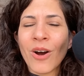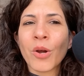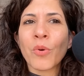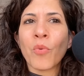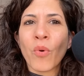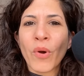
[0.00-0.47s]

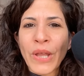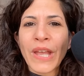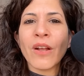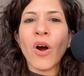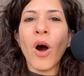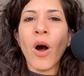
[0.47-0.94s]
are
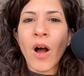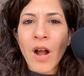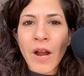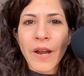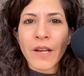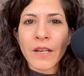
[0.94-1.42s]
working
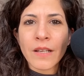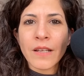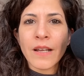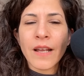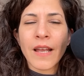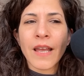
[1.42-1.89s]
hard
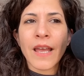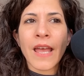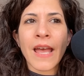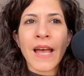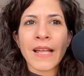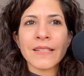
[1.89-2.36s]

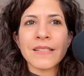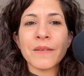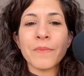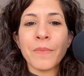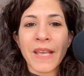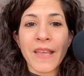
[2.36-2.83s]
at
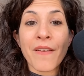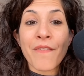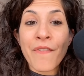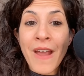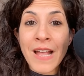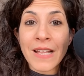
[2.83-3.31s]
making
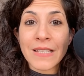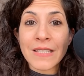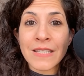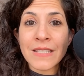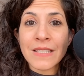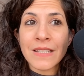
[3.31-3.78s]

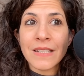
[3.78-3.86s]
friends